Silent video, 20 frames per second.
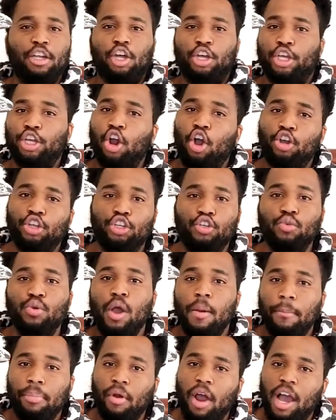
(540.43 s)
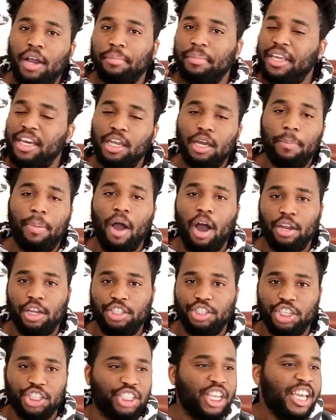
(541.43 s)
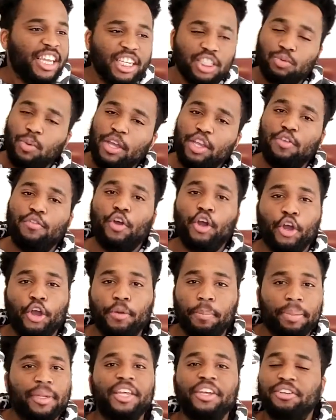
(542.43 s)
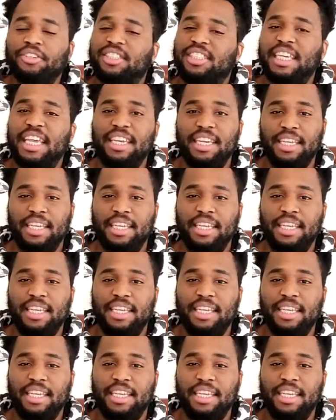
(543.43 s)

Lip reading: look at all you Bron media apologists. This is why you've heard players say